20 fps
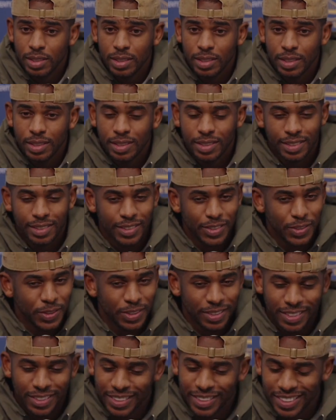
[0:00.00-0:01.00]

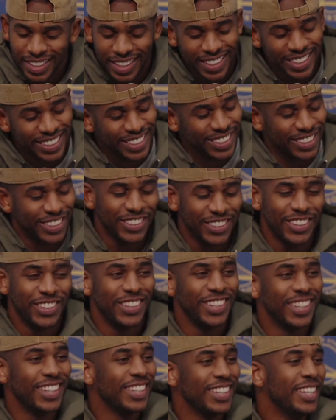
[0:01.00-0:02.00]
I ain't gonna go
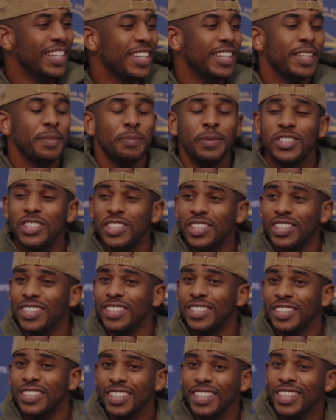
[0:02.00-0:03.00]
there. Let me
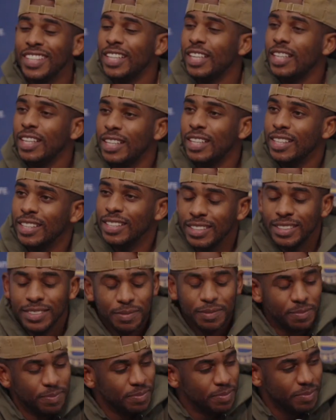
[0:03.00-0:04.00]
chill.
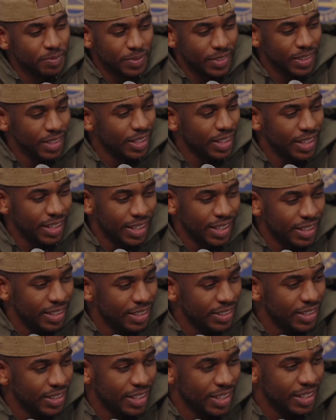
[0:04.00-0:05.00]
Um, yeah,
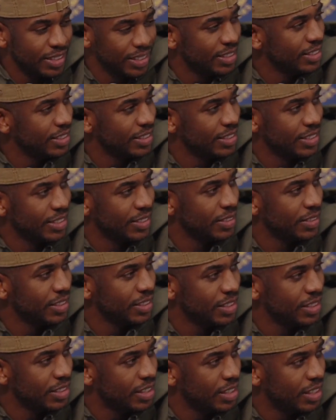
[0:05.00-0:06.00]
you got
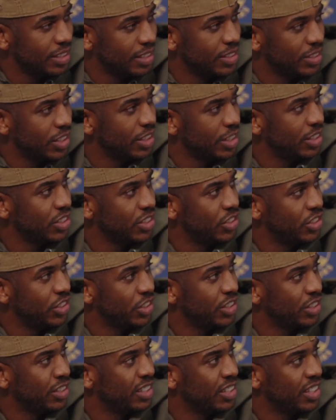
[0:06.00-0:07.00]
to say the judge,
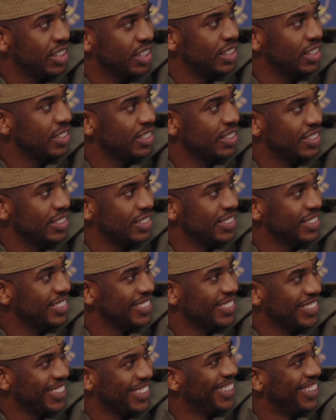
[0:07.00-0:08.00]
jury, and
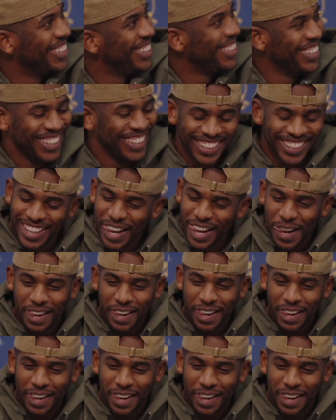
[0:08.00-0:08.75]
the